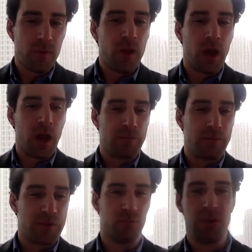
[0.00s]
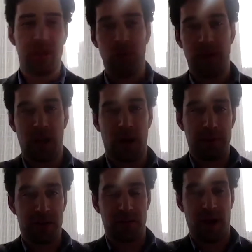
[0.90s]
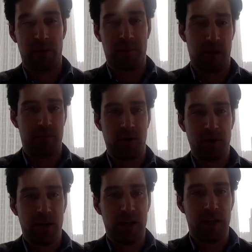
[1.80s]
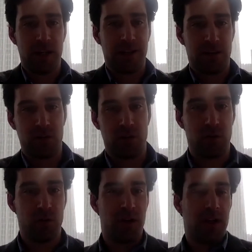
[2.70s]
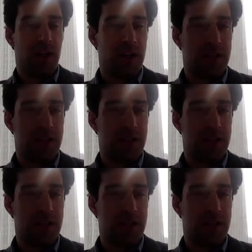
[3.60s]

So really moving companies from on paper to a